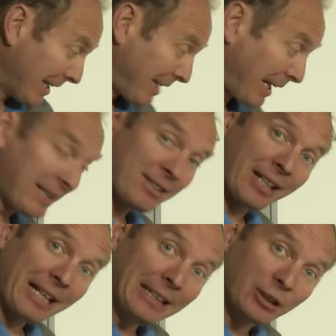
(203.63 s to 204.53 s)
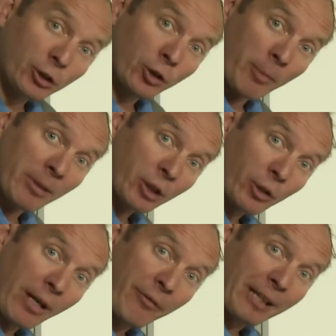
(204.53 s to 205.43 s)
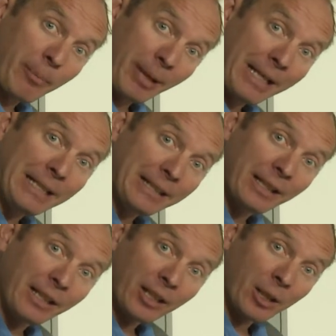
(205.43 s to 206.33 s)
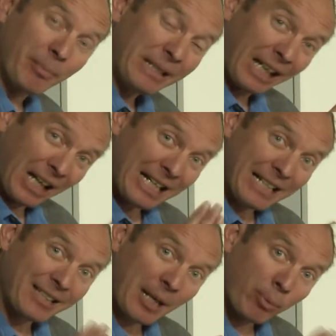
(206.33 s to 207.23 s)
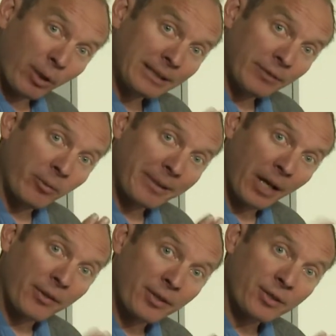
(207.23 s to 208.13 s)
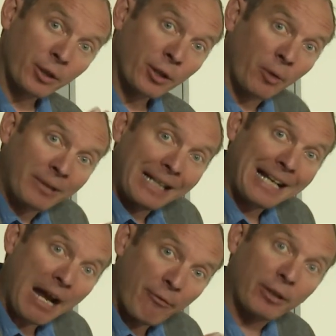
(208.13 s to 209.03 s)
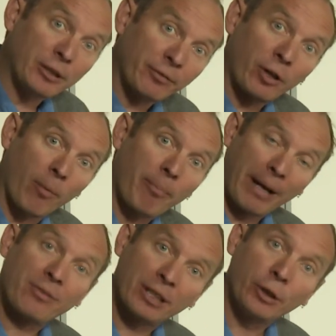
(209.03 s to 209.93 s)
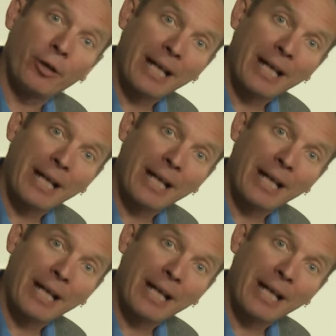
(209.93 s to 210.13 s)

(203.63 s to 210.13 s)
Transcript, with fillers: That is, that each chromatographic peak can be clearly separated from the others so you don't get an average of compounds in your